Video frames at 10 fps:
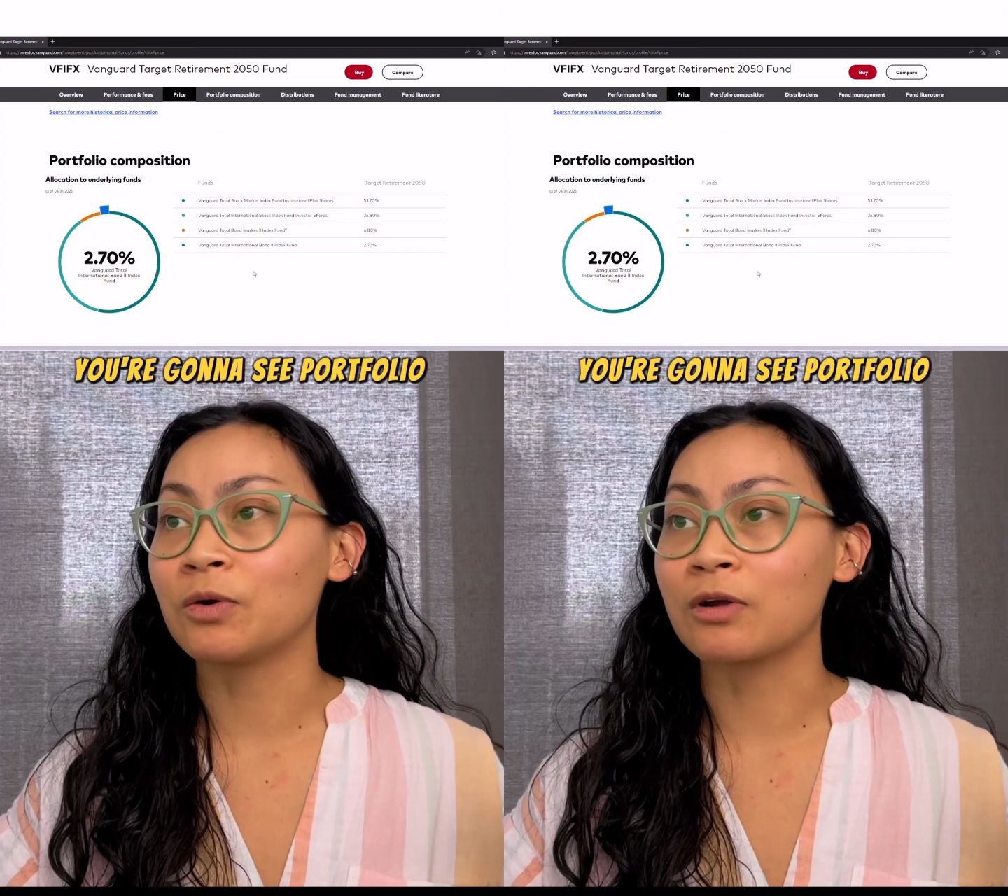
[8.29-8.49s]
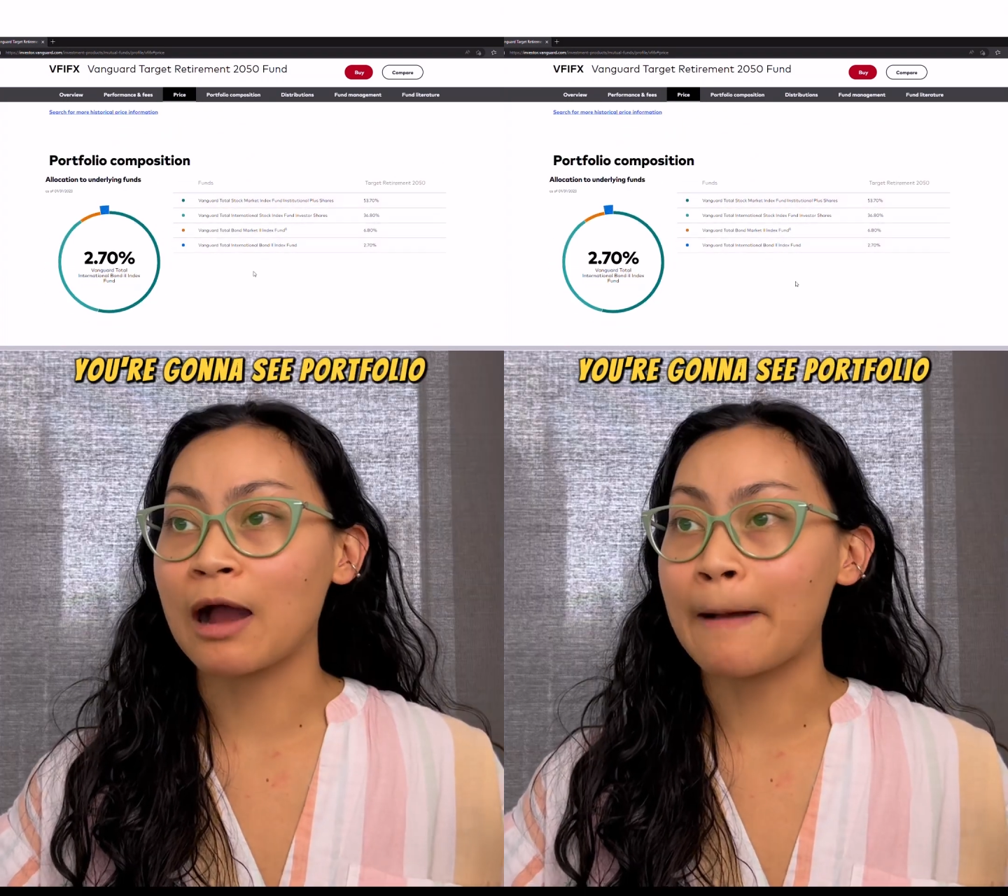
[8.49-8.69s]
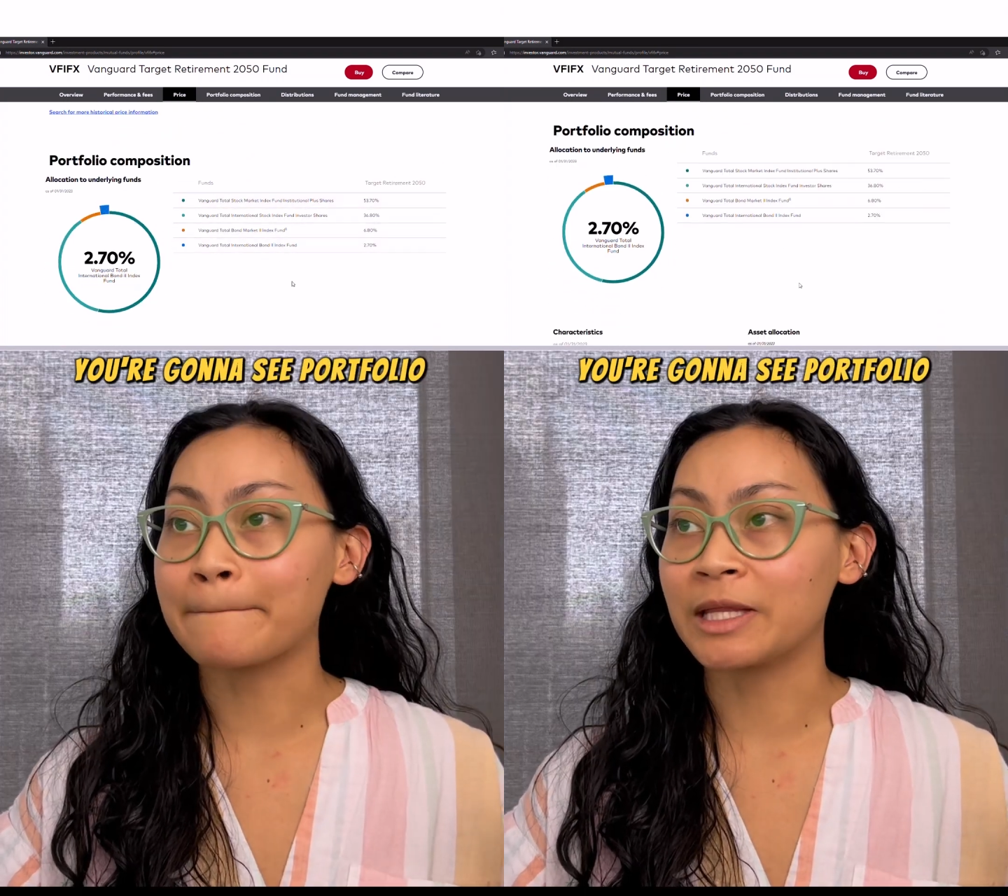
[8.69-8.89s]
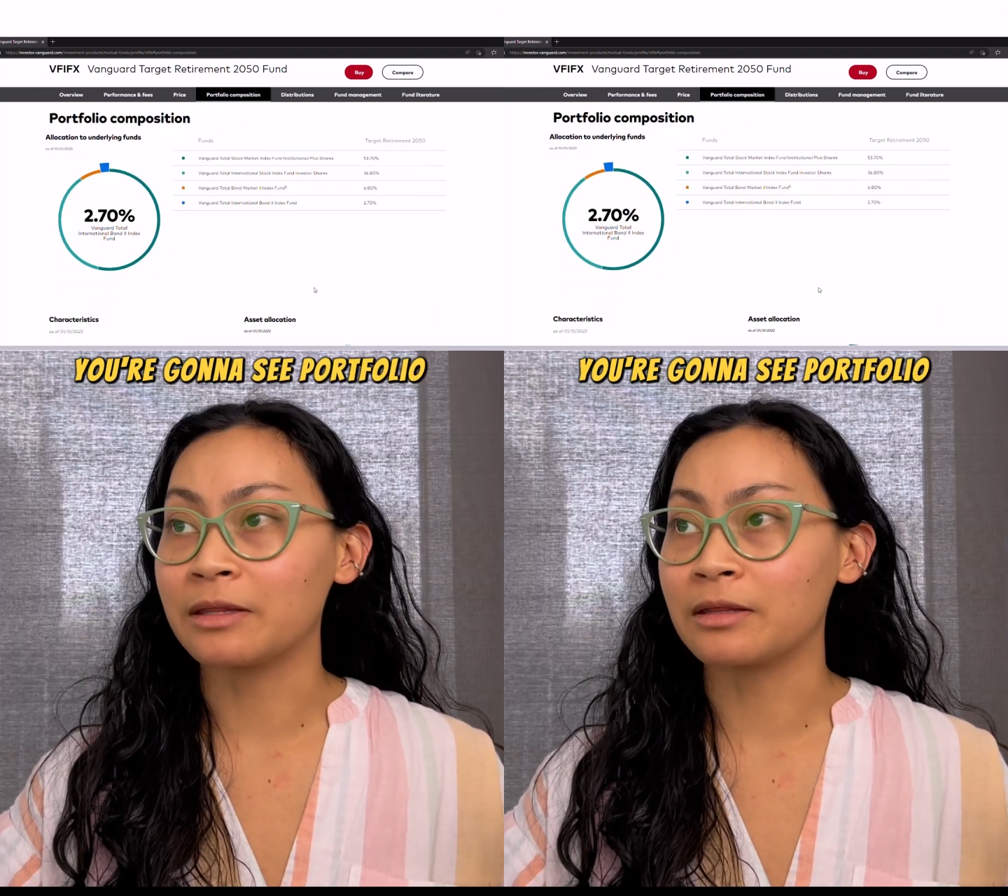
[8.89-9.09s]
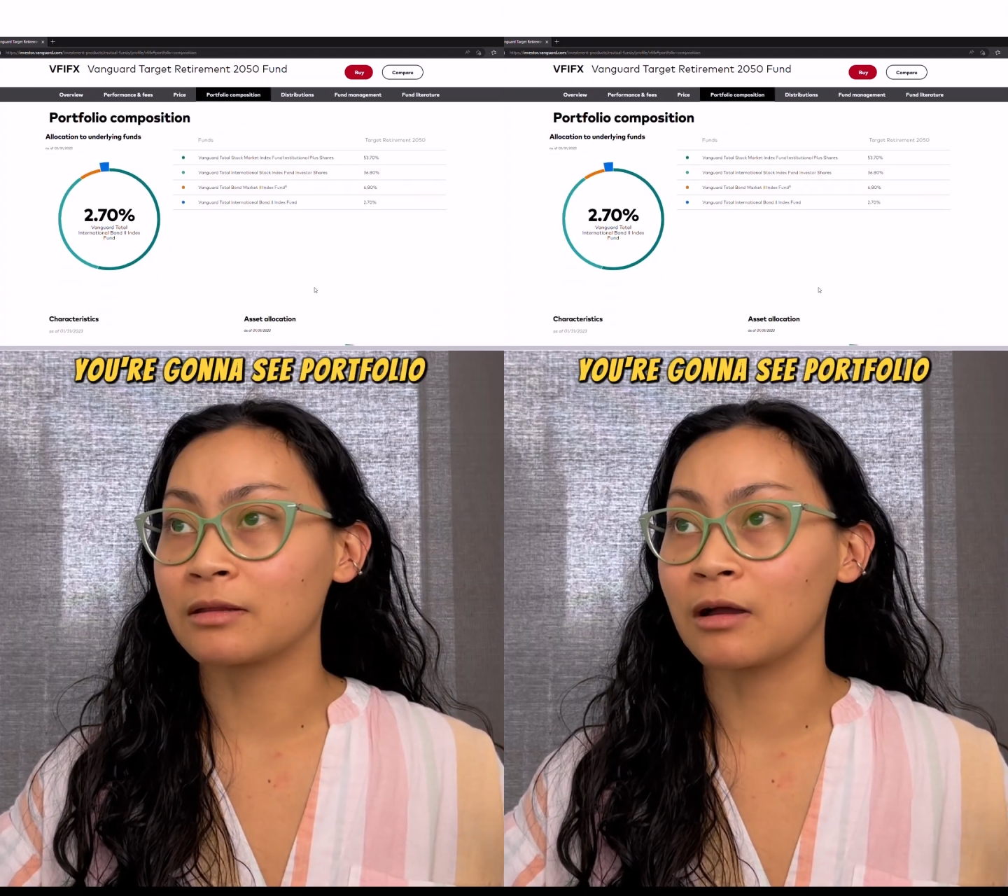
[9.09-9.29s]

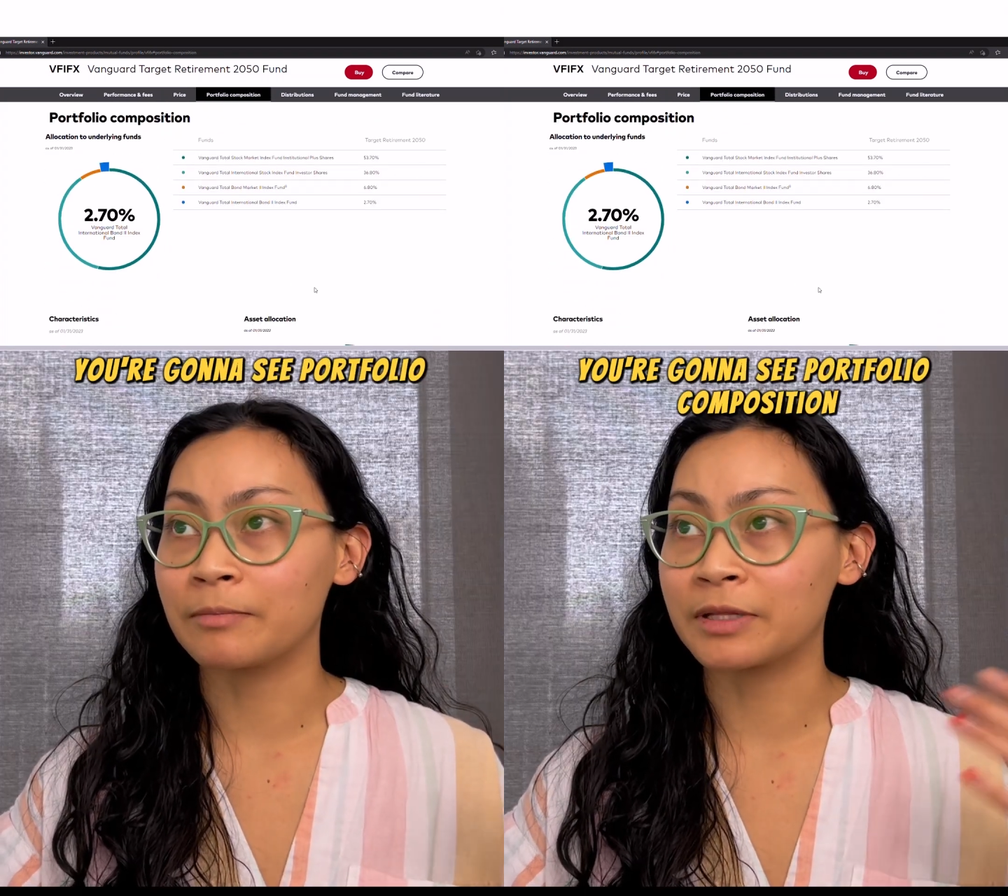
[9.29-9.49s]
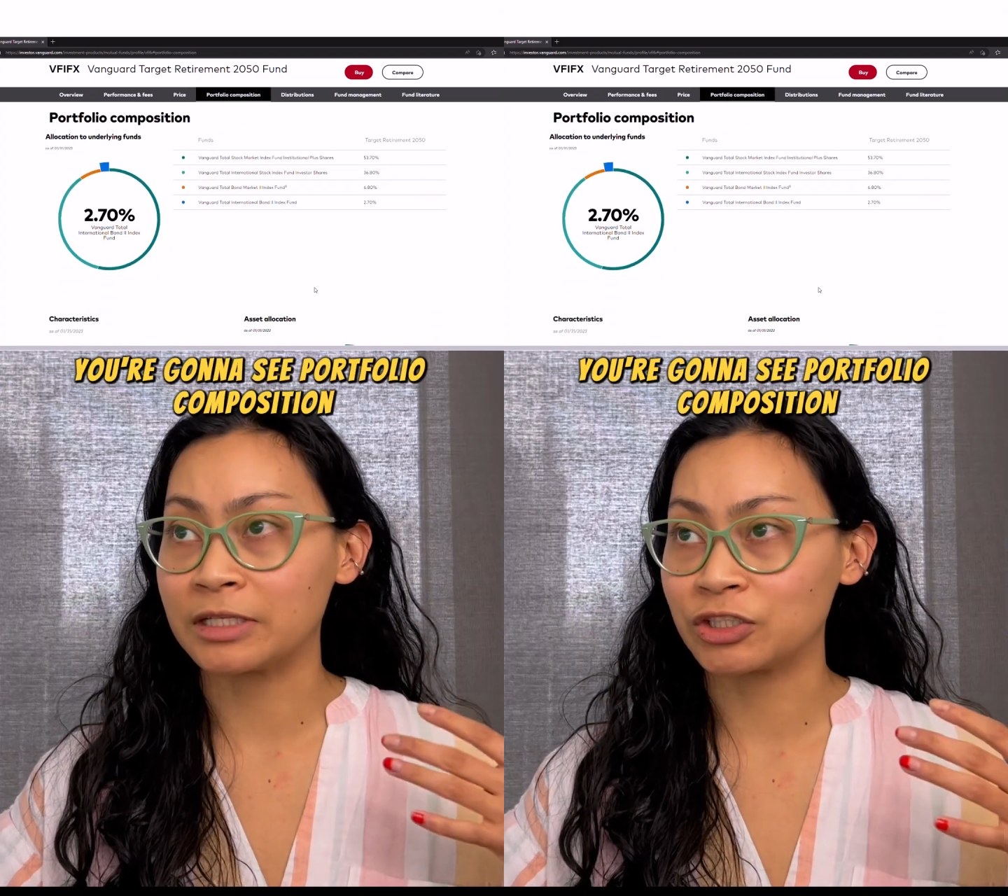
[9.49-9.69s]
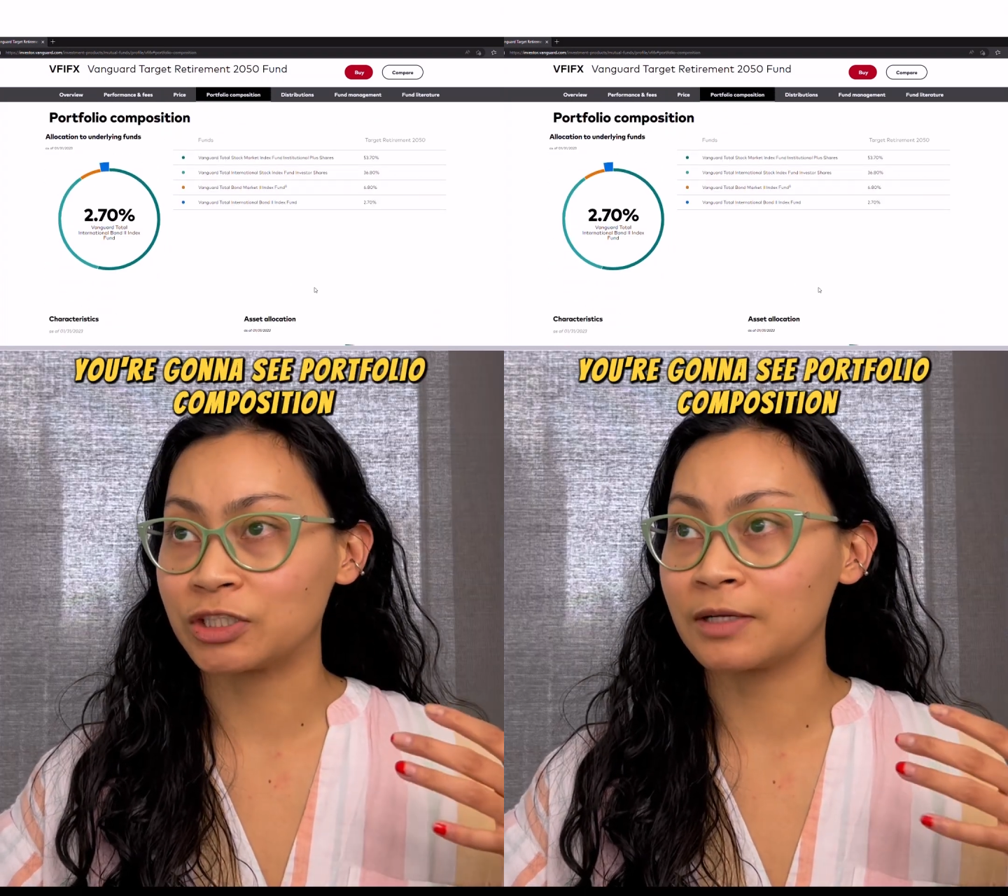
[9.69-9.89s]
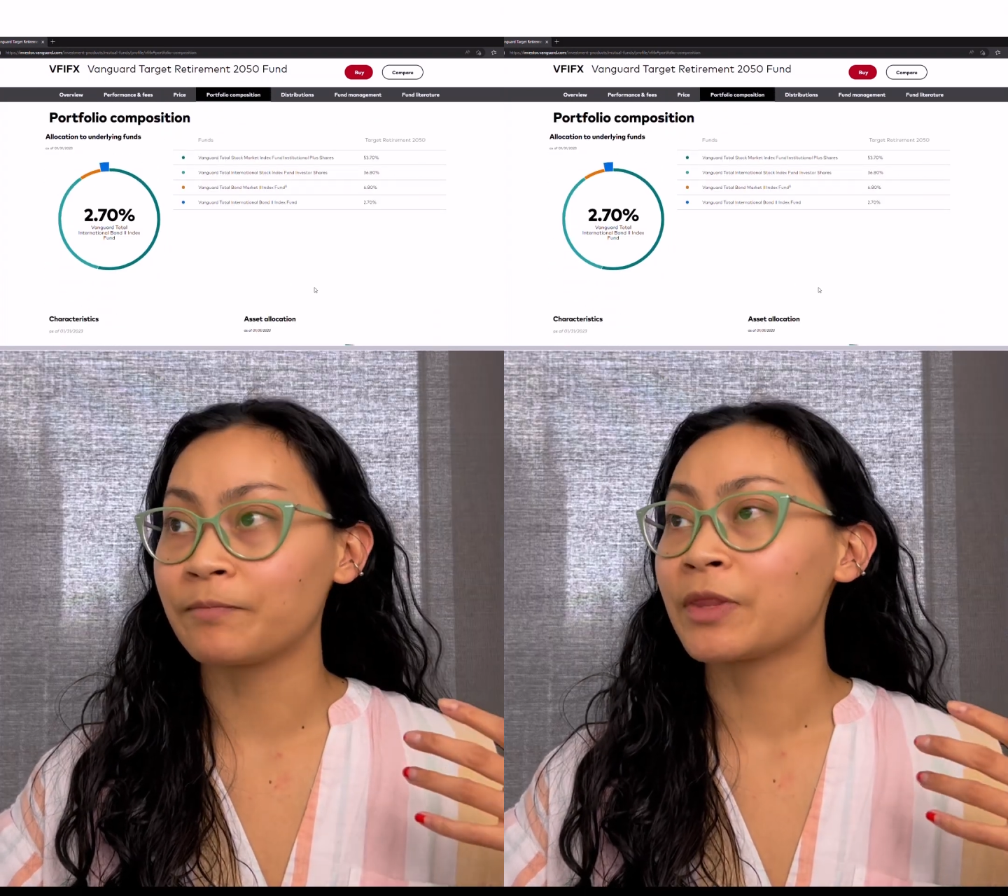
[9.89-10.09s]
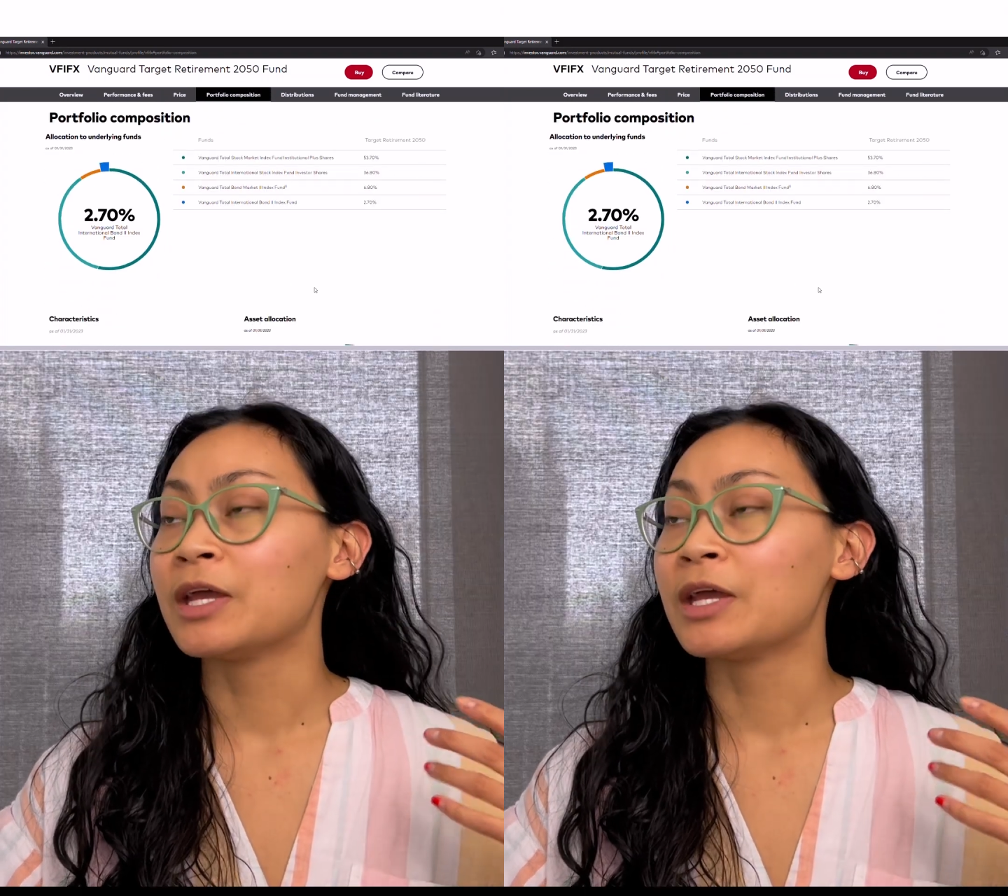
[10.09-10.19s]
composition.